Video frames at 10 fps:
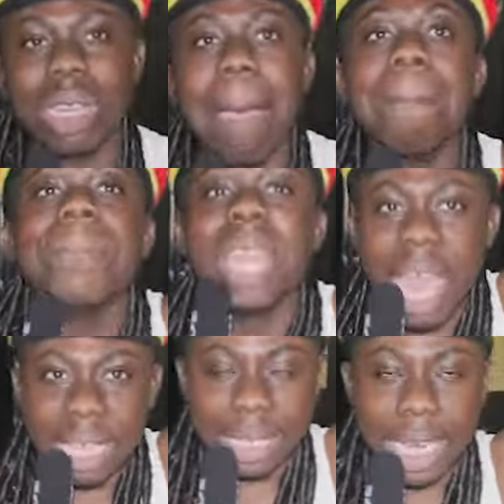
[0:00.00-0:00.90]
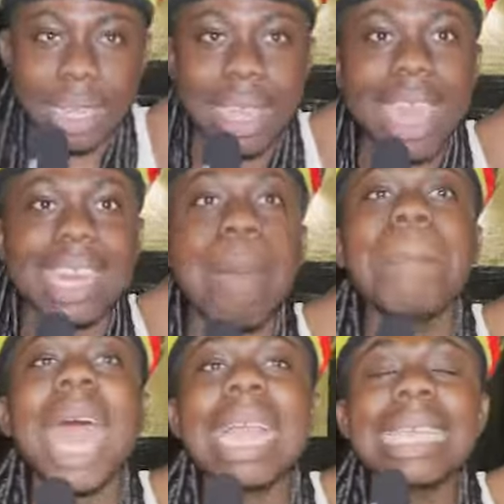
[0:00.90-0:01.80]
Them planting, them
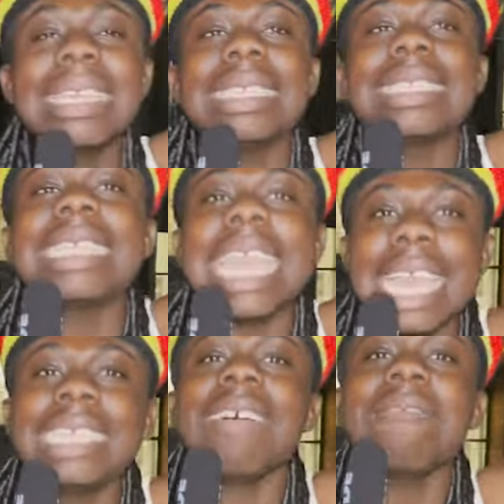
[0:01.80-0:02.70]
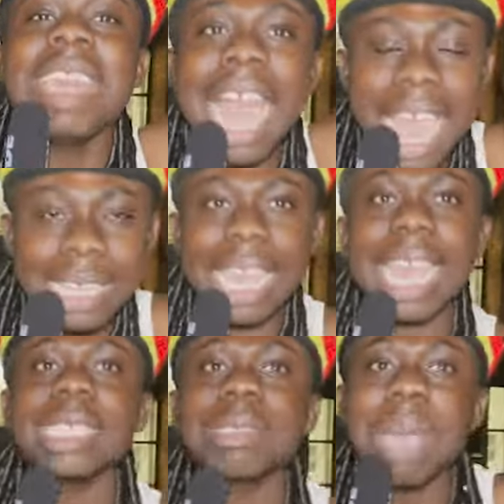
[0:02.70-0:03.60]
planting seeds of lies
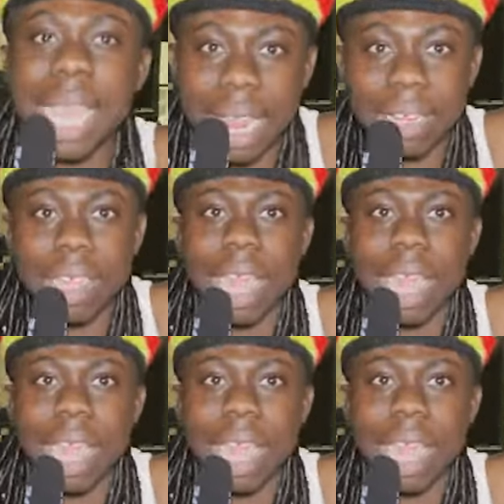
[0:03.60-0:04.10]
against Meghan.